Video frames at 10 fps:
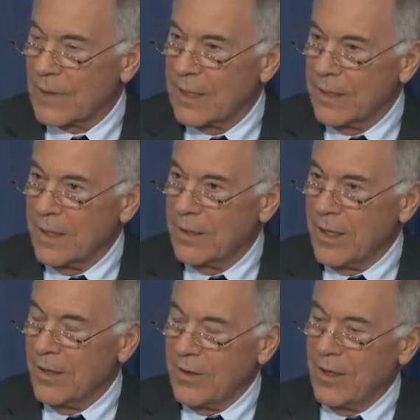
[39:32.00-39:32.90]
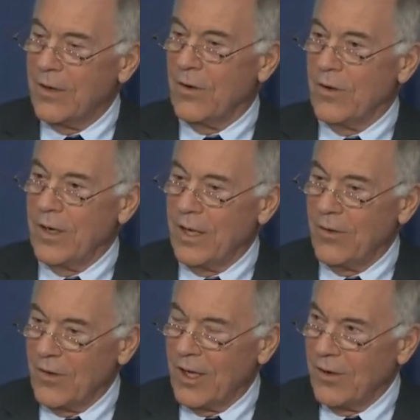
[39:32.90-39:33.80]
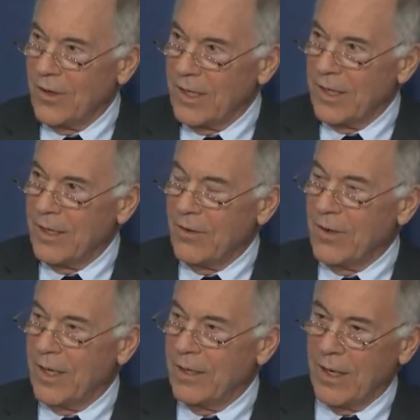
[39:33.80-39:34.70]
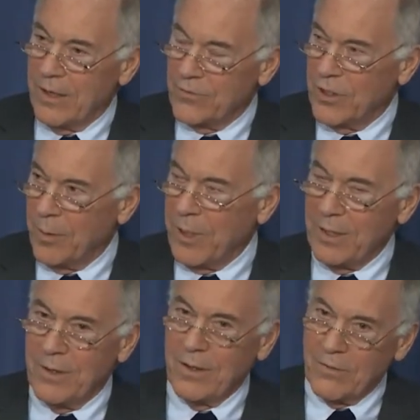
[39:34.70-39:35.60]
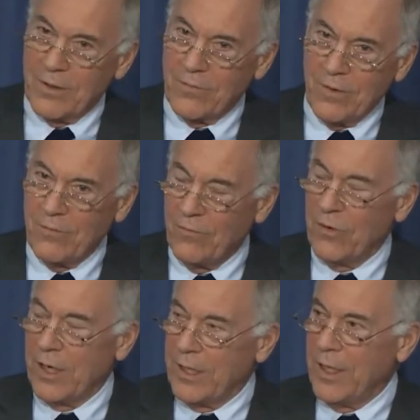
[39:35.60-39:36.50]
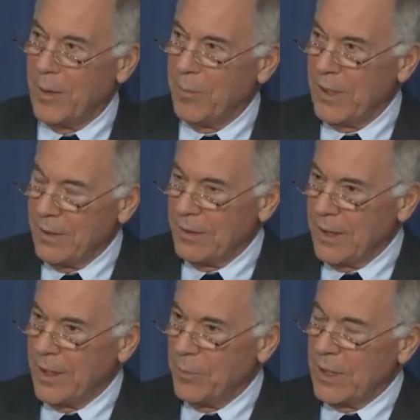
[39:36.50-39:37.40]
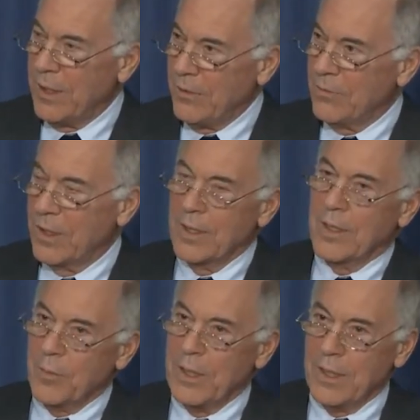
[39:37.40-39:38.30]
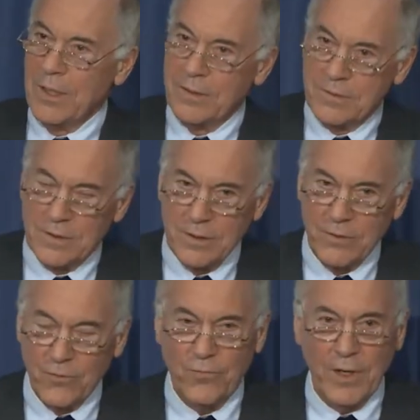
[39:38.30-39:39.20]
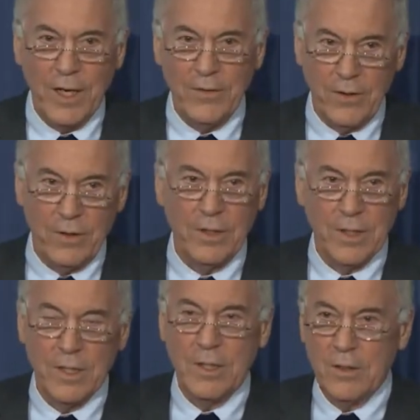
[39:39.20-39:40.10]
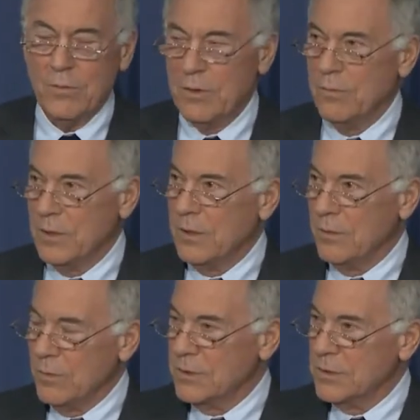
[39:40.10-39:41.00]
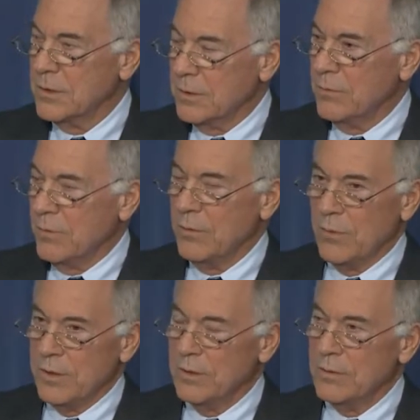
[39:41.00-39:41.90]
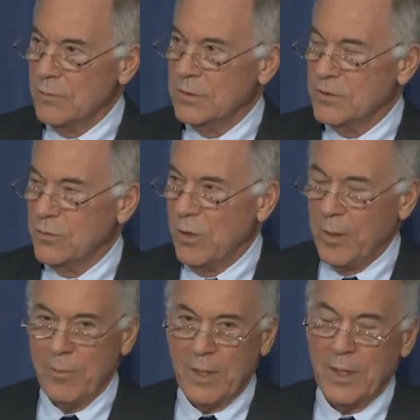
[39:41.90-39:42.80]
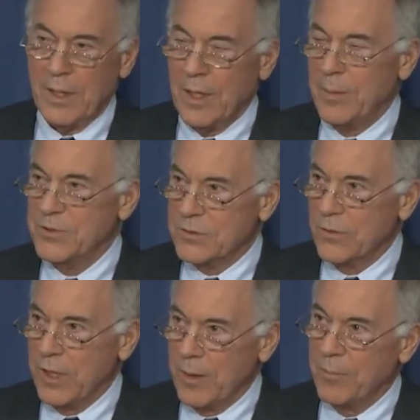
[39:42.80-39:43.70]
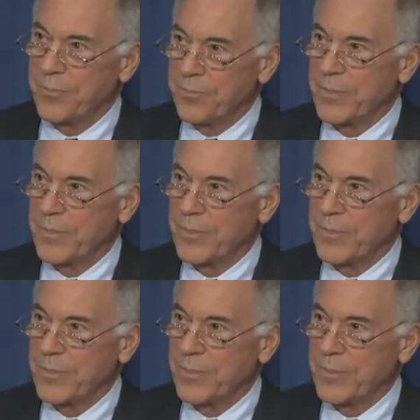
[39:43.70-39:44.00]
no, no, no, no, no, no, Jimmy. Th this is a very Kempian thing because because your father would would was, would, would swim uh, upstream